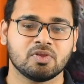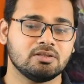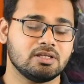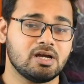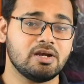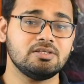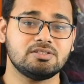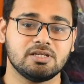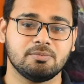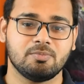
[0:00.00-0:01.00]
The current
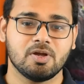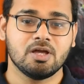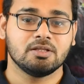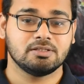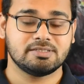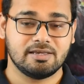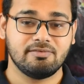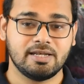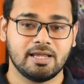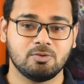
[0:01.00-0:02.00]
chip, the
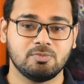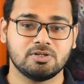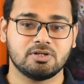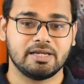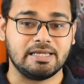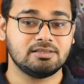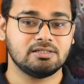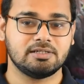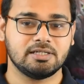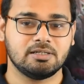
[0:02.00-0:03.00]
seven nanometer A
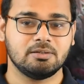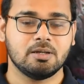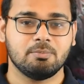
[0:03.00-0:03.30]
thirteen,